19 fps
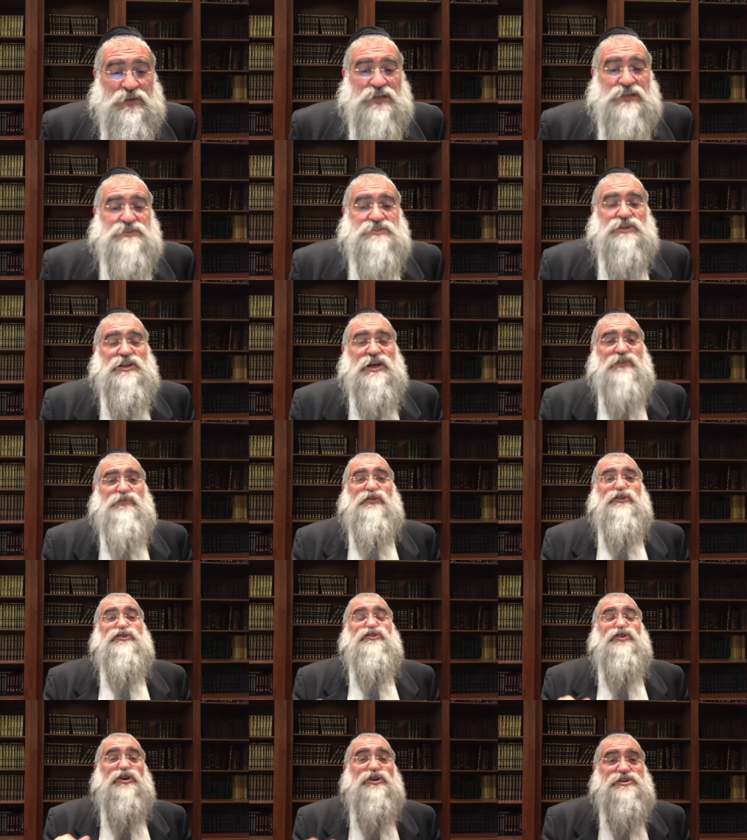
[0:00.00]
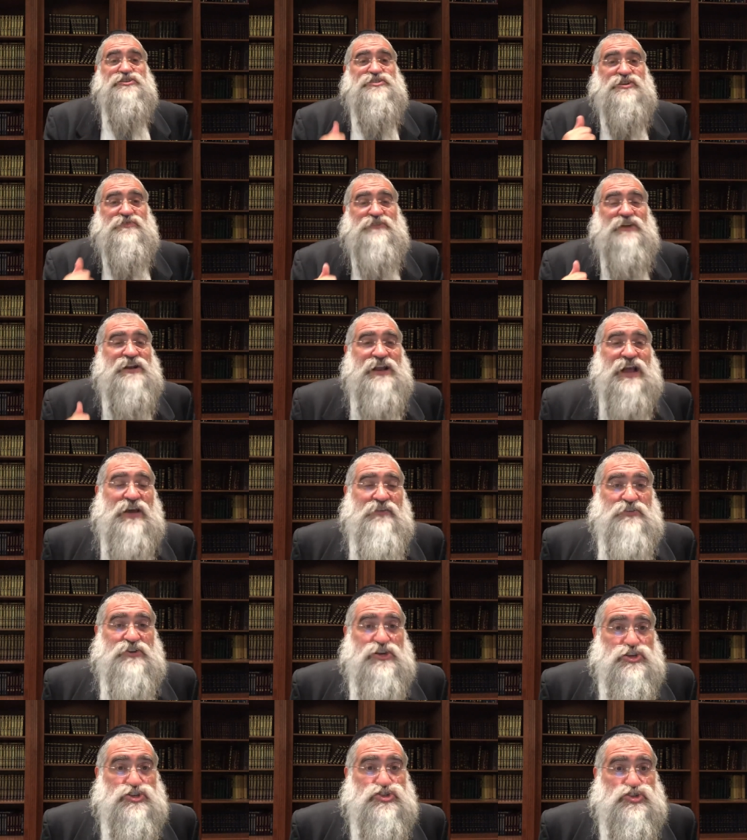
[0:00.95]
So therefore, Yosef didn't have
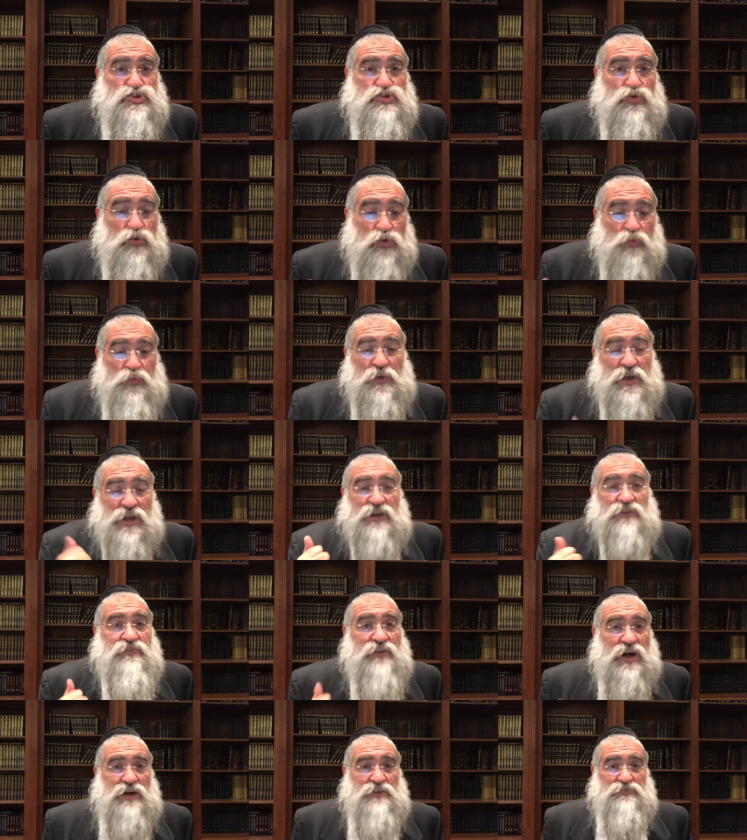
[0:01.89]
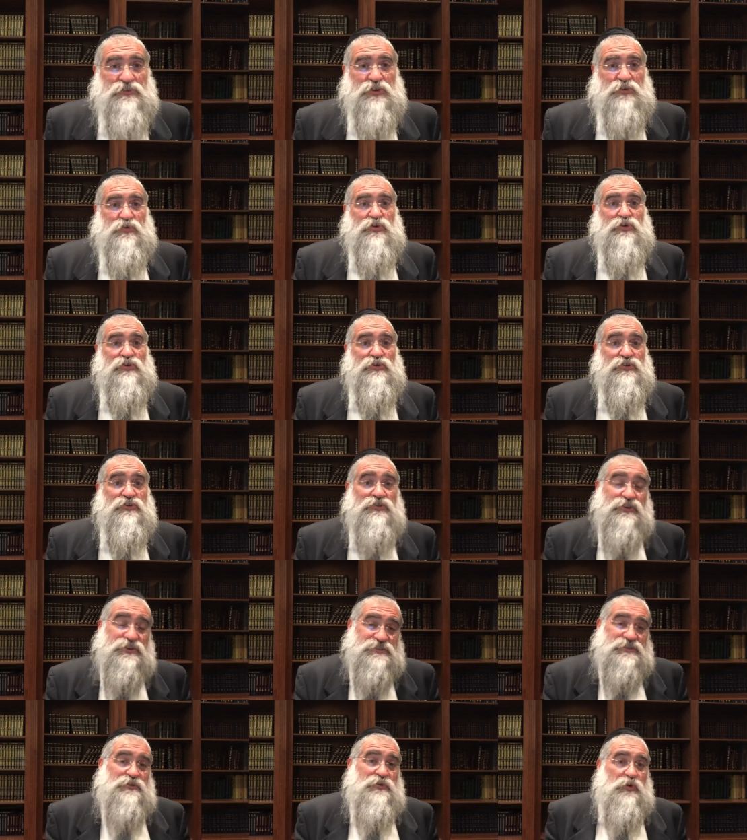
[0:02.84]
an issue with being involved in the world
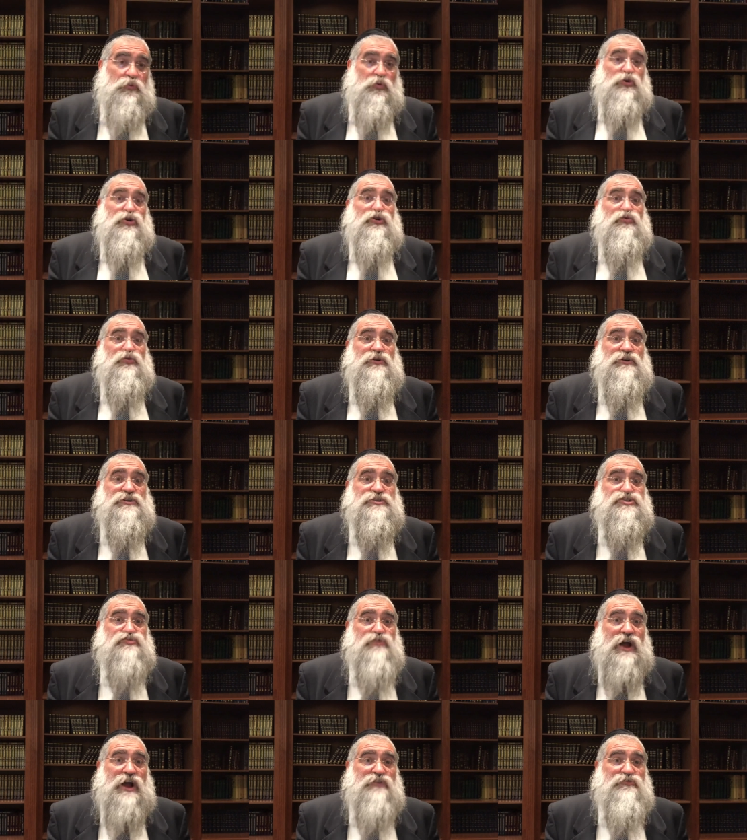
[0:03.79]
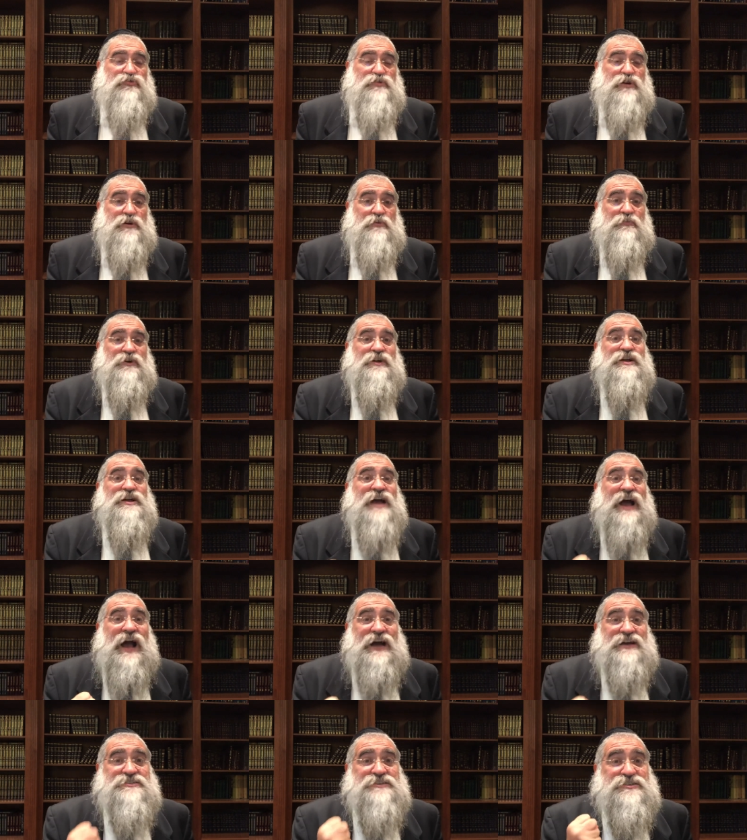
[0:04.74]
because the world wouldn't distract from him,
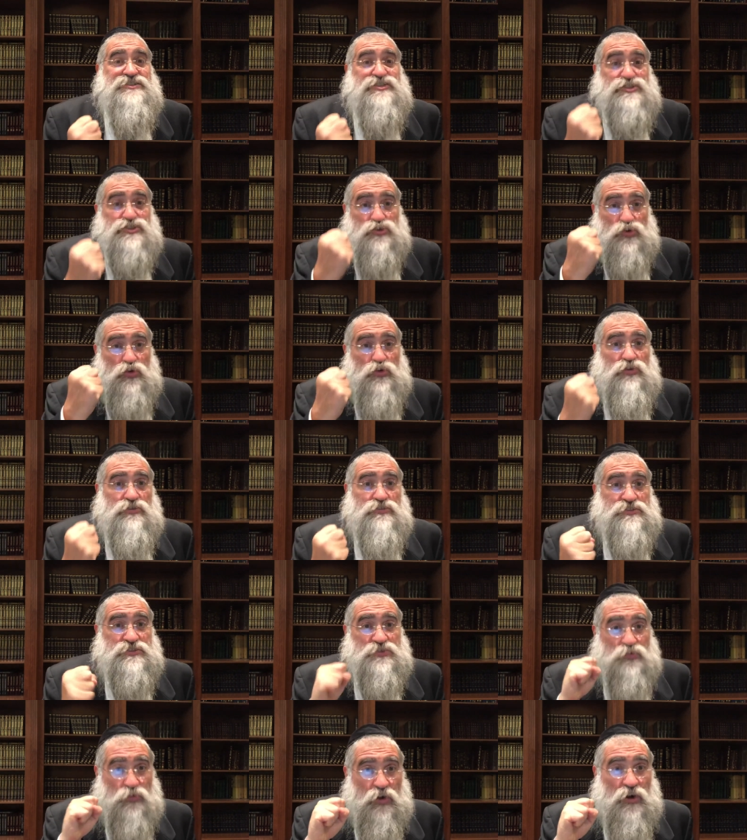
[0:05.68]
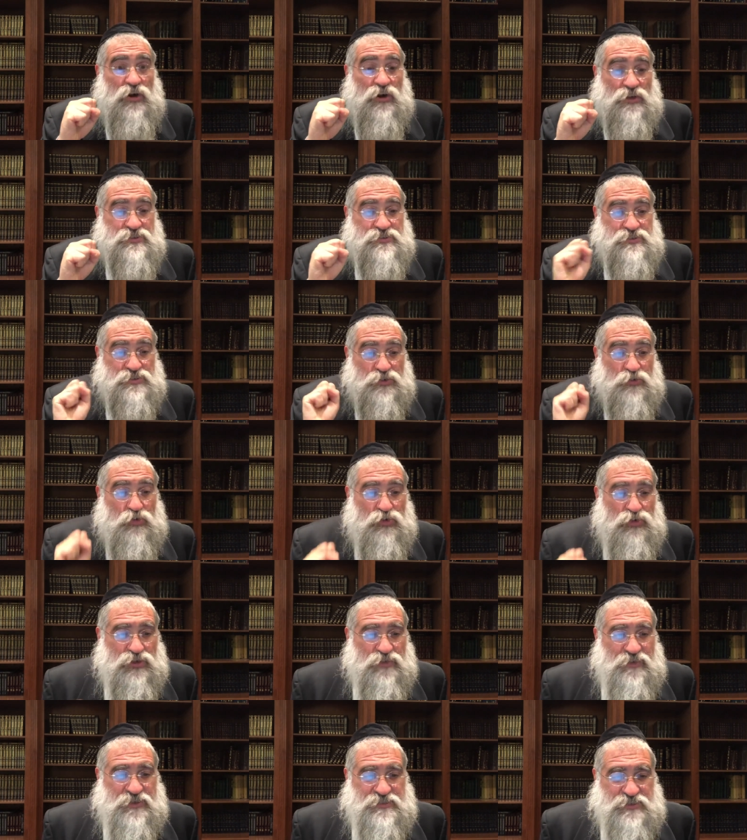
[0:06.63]
as his source was the
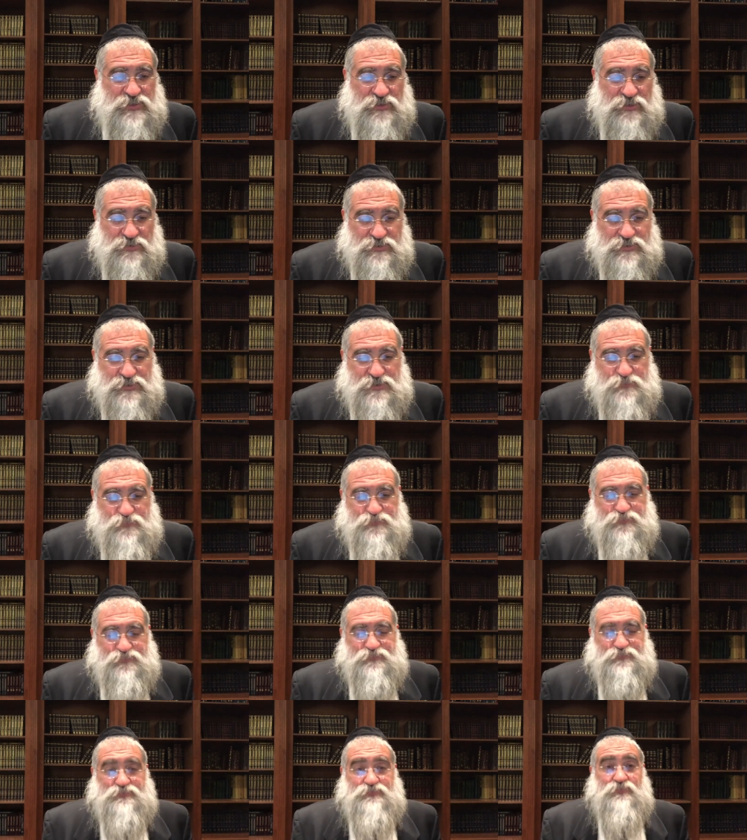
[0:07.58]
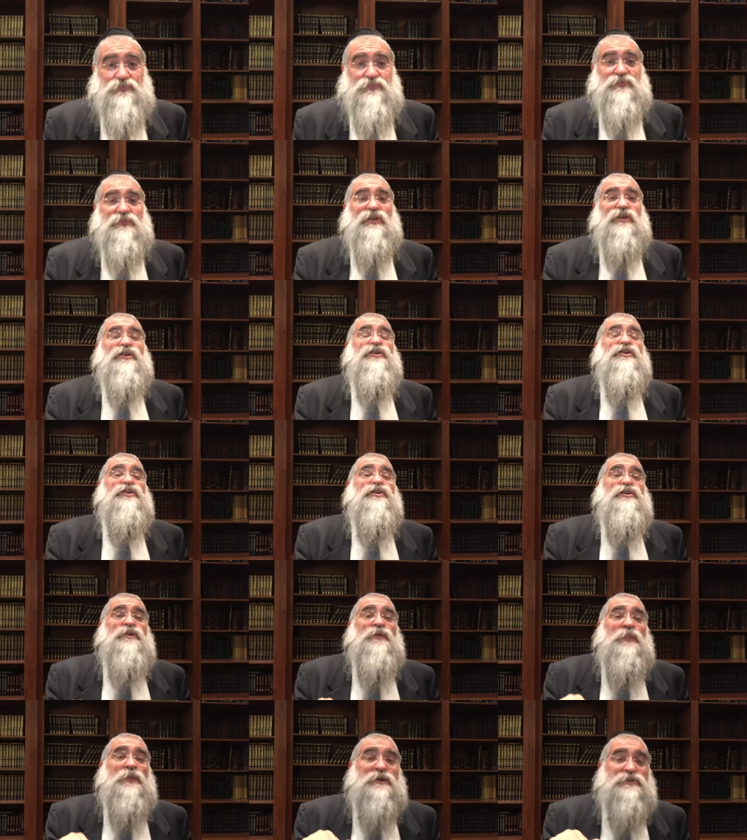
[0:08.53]
world of Atzilus.
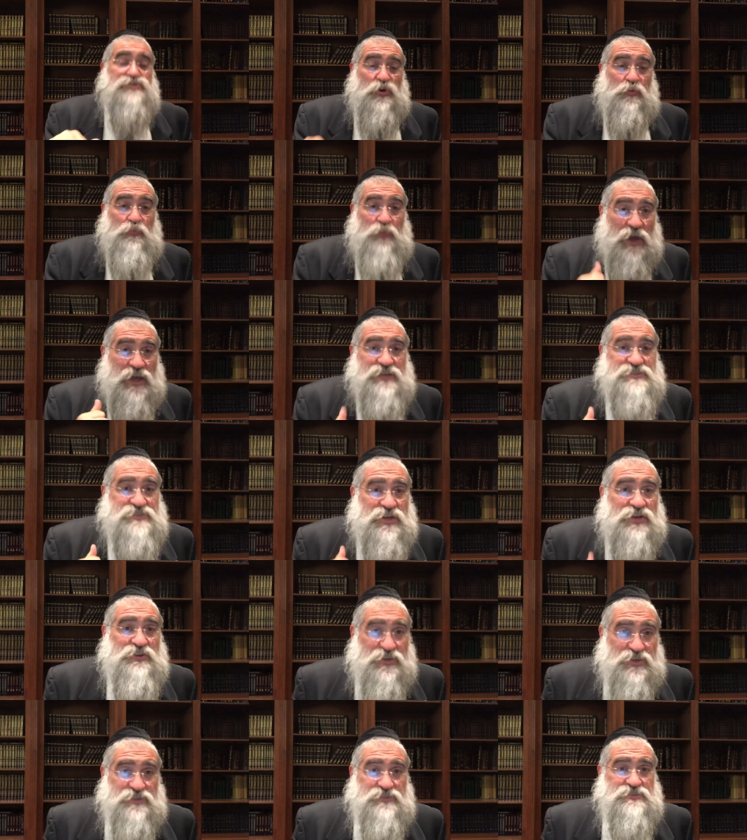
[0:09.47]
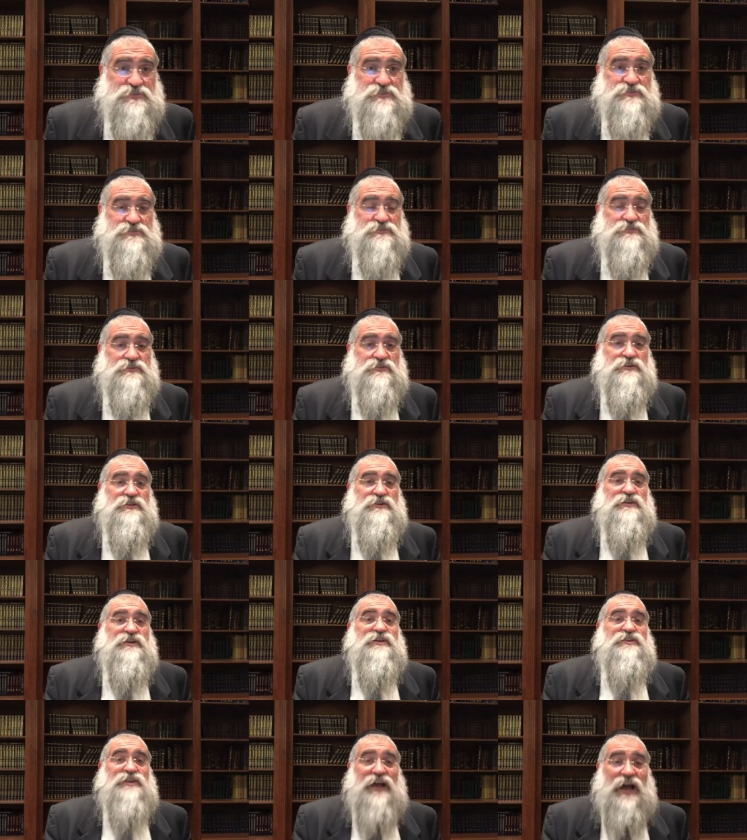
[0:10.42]
So based on this,
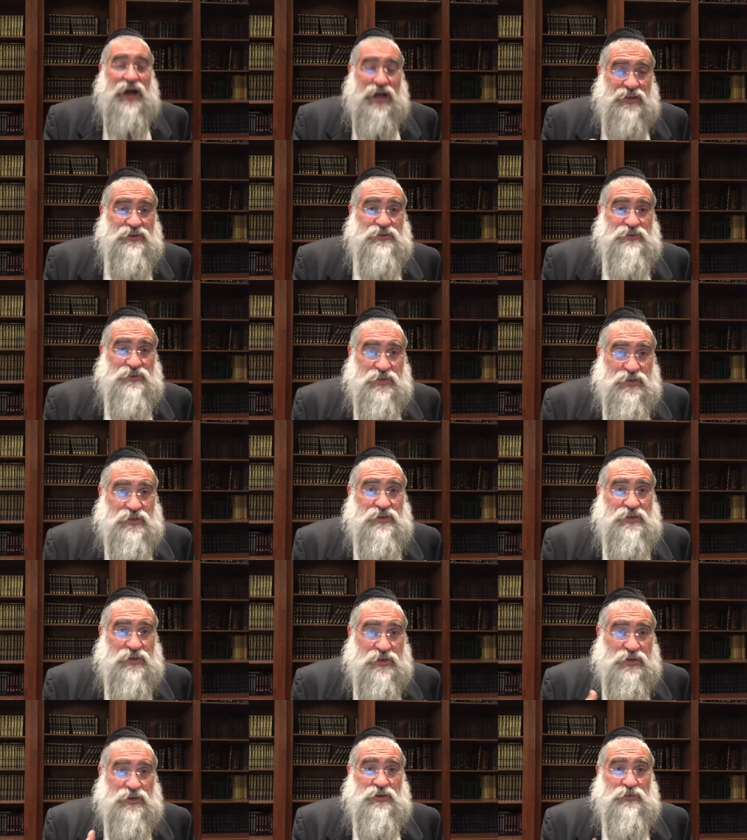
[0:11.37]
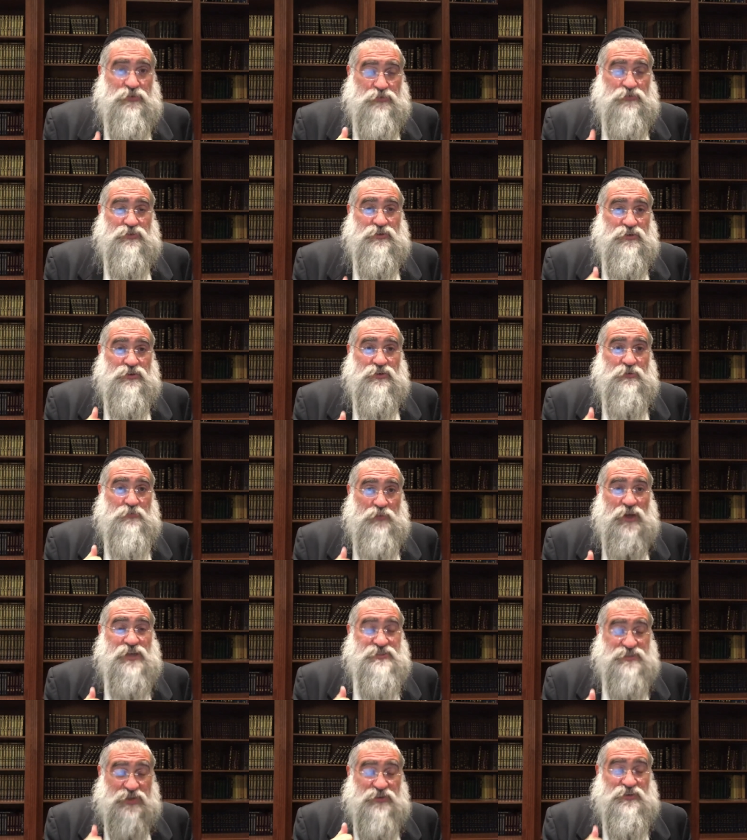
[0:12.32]
the, the uh,
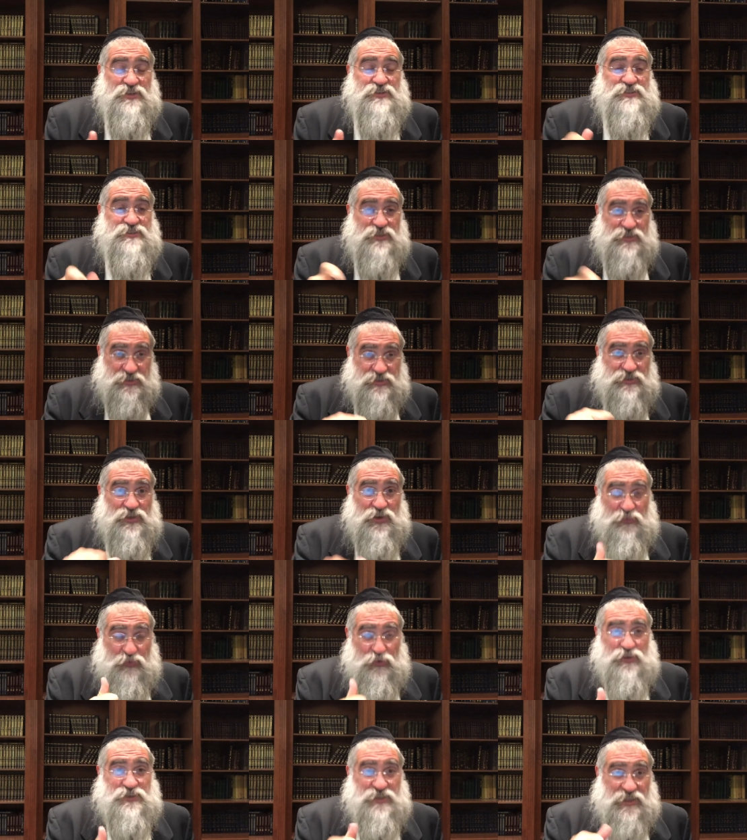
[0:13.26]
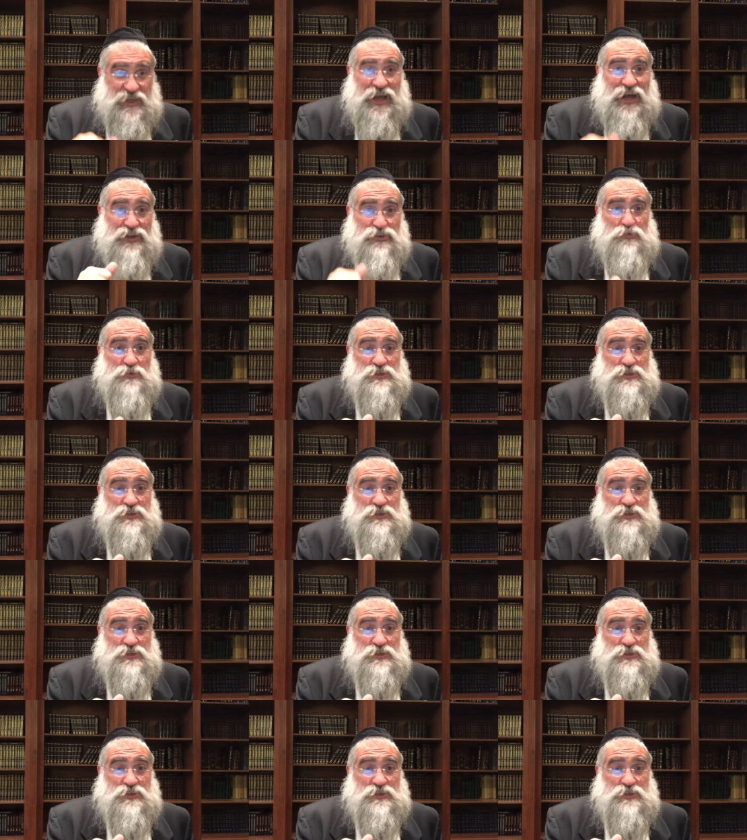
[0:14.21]
based on this difference that the author